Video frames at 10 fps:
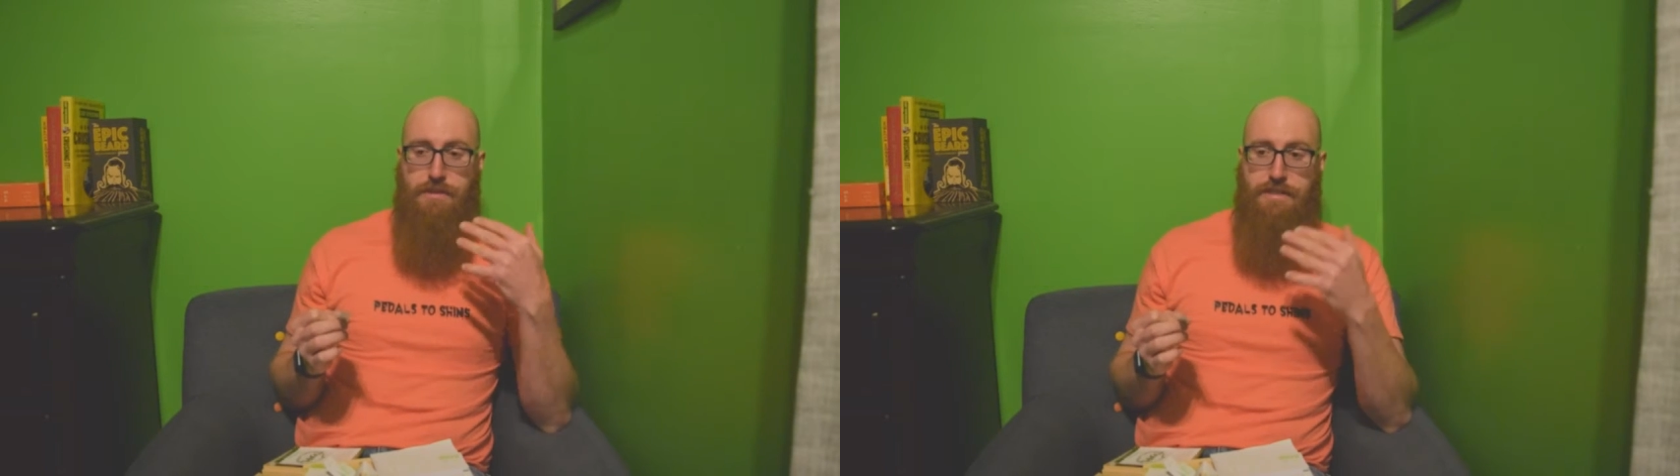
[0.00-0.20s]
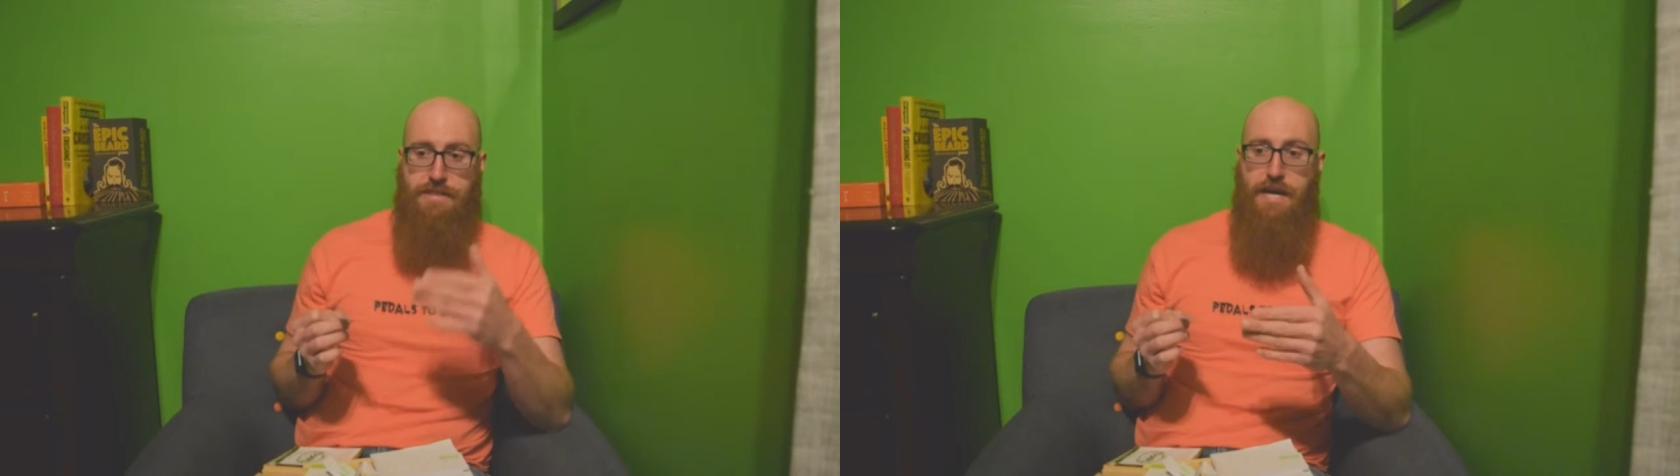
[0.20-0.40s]

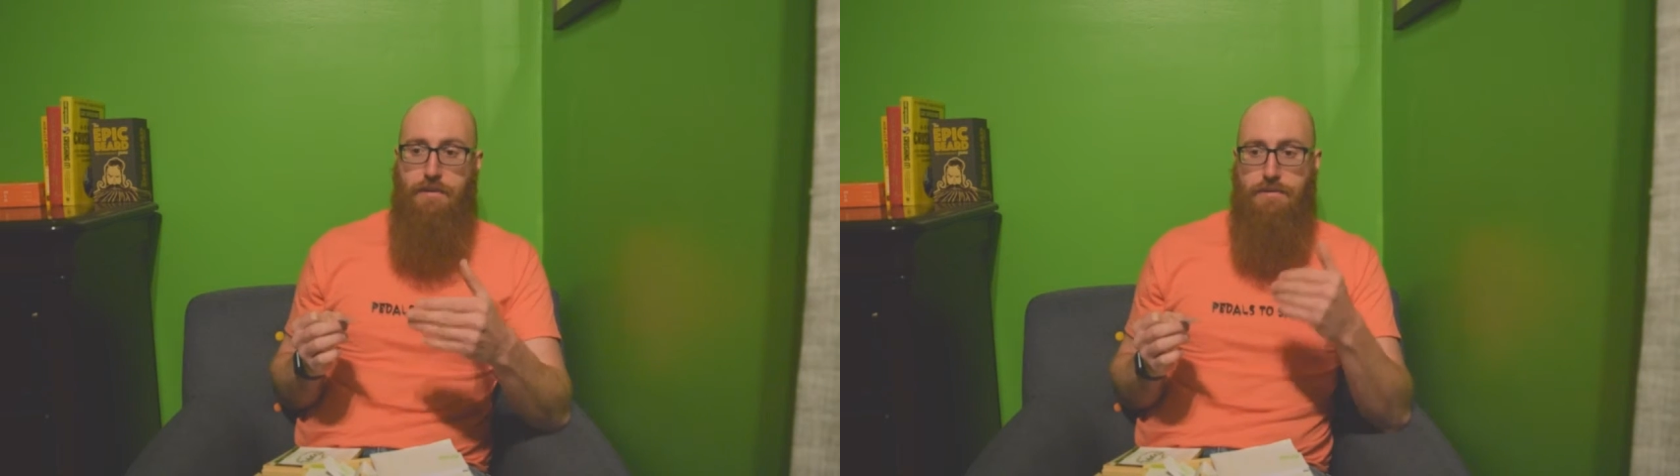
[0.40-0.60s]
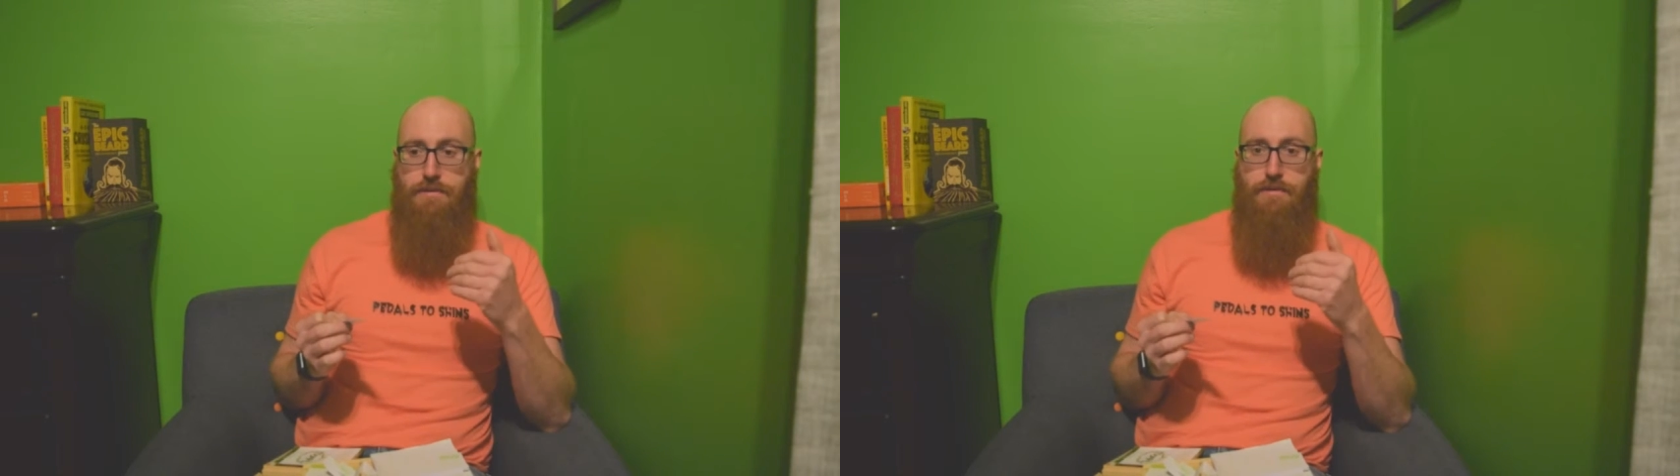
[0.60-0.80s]
is
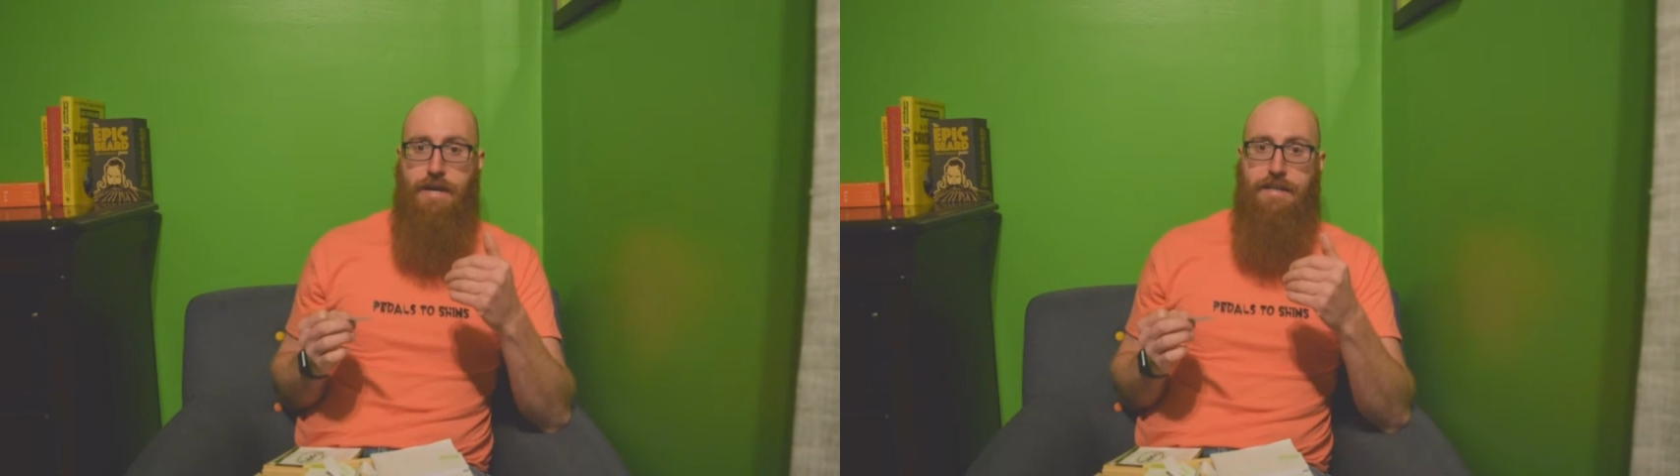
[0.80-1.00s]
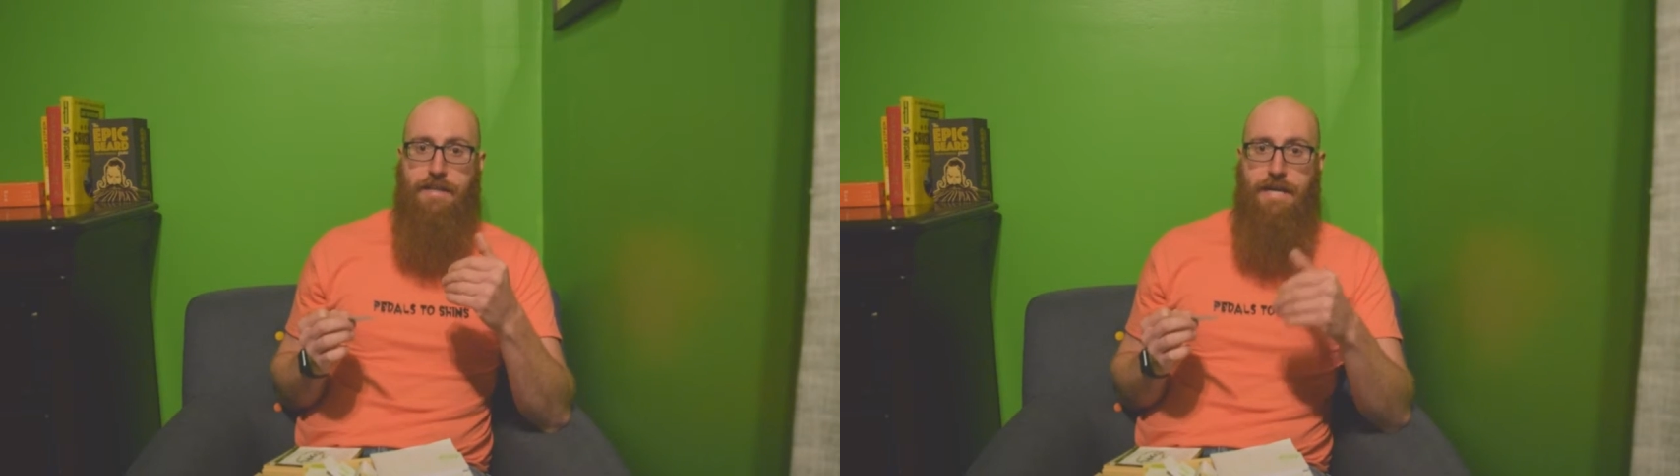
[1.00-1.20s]
out. They're
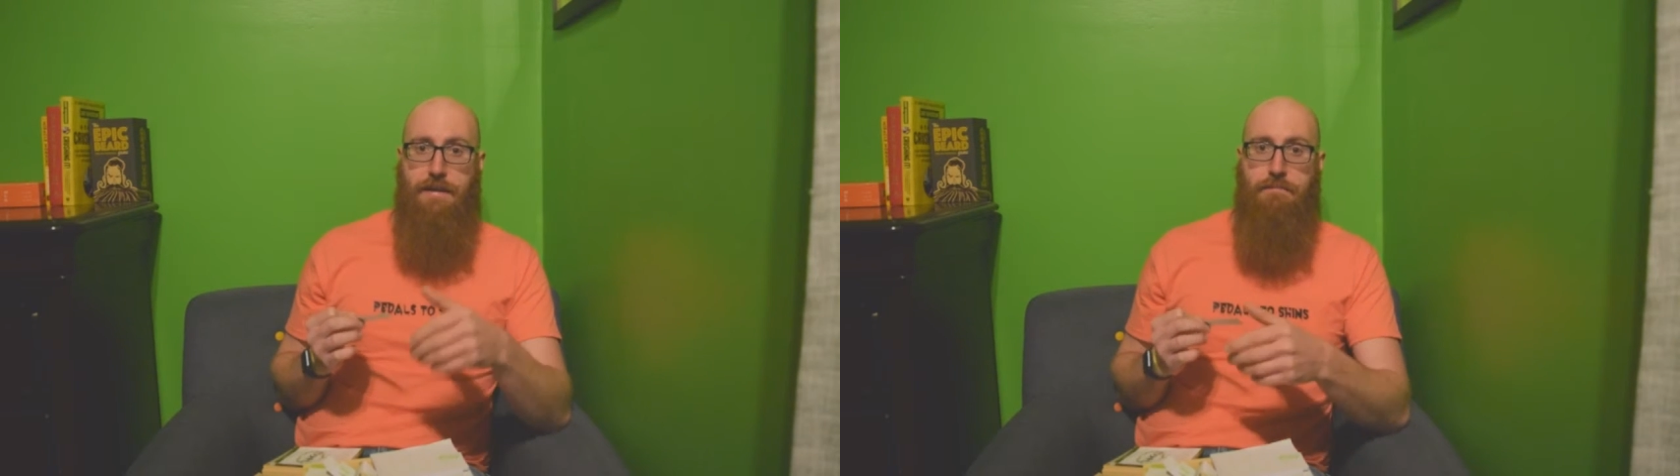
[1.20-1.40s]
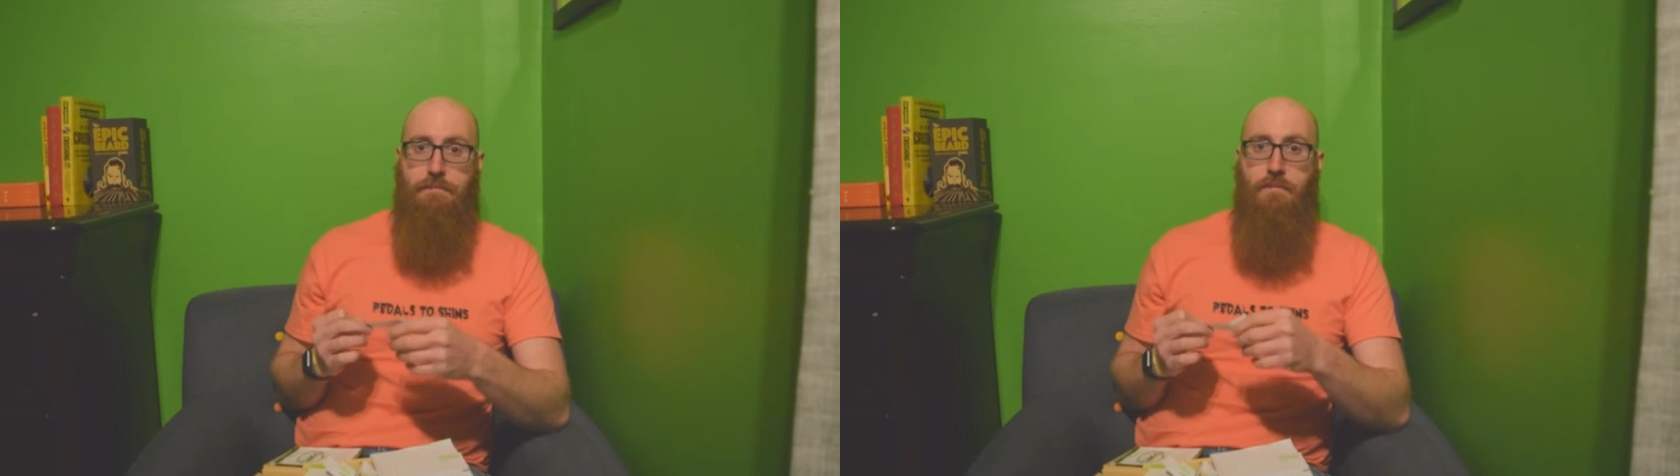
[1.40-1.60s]
out of the game.